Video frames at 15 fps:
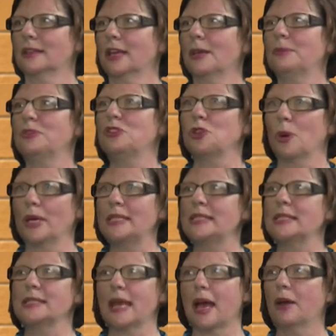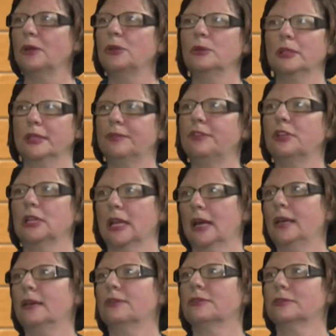And choice is how you live your
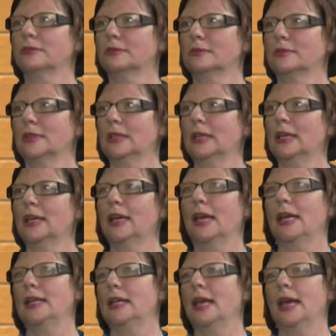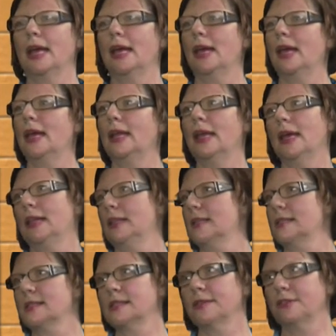life. And
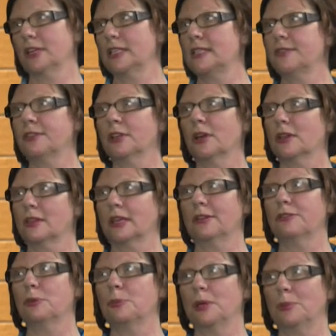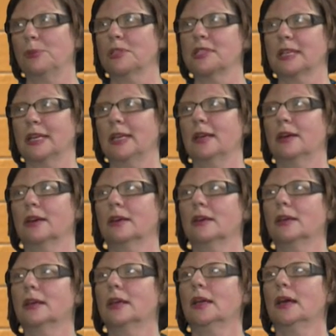this is a very difficult thing for people to hear.
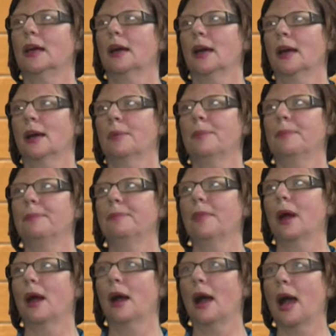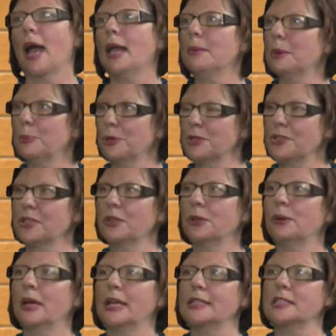I am a person who
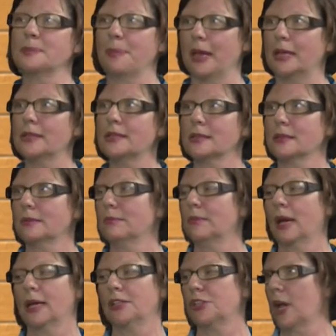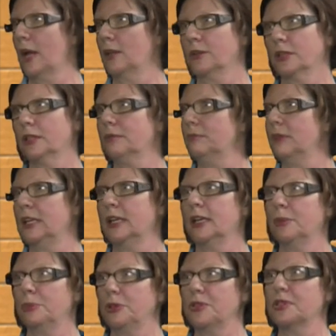has spent my childhood in an
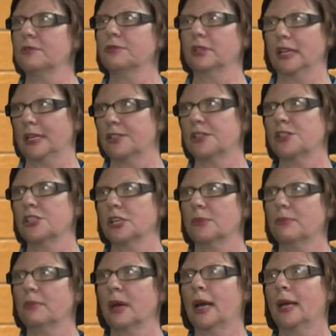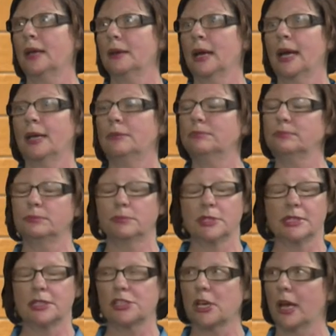abusive relationship. I
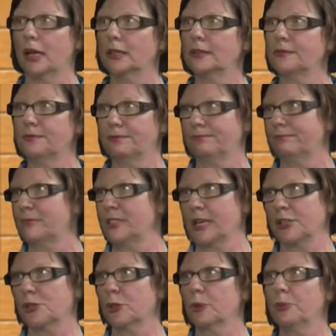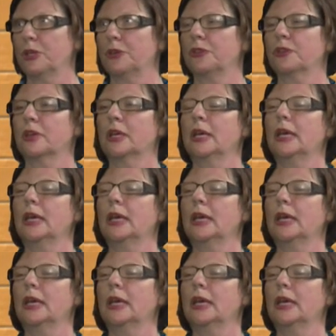was a child of sexual abuse.